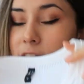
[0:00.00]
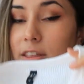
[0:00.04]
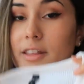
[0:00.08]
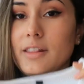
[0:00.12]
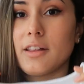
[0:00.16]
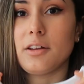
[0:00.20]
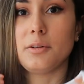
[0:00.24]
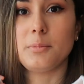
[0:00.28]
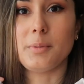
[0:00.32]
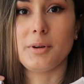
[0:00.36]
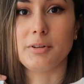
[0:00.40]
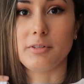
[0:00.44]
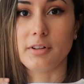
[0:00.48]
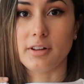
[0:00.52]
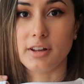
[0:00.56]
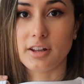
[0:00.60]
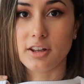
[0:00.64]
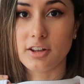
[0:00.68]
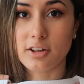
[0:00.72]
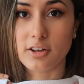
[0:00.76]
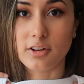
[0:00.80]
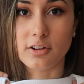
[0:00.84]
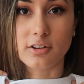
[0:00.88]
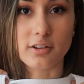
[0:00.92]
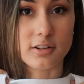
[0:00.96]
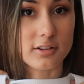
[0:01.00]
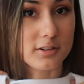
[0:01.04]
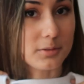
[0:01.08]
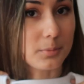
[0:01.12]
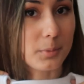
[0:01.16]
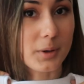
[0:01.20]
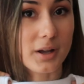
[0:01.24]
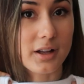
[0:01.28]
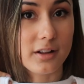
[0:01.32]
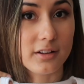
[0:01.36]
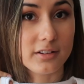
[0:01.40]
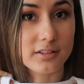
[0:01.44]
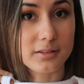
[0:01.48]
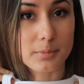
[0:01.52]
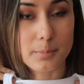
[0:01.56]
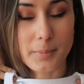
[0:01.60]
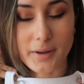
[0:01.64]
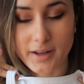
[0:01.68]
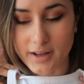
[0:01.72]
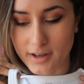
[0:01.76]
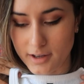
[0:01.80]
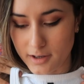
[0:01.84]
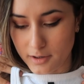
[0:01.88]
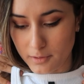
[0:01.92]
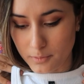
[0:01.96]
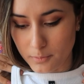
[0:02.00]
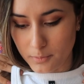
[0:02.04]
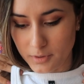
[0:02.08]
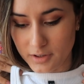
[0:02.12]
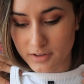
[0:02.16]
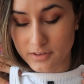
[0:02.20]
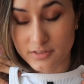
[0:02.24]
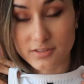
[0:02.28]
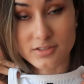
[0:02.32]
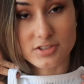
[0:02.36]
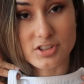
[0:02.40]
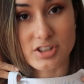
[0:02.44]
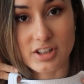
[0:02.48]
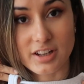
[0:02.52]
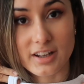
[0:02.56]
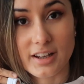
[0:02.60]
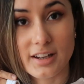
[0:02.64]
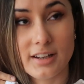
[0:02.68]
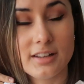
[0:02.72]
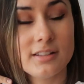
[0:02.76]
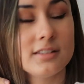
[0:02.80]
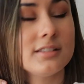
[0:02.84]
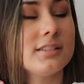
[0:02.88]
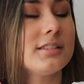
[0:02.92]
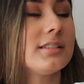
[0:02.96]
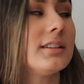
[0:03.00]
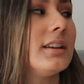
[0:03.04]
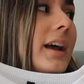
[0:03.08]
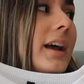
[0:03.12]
think they would be really cute as well to pair with jeans.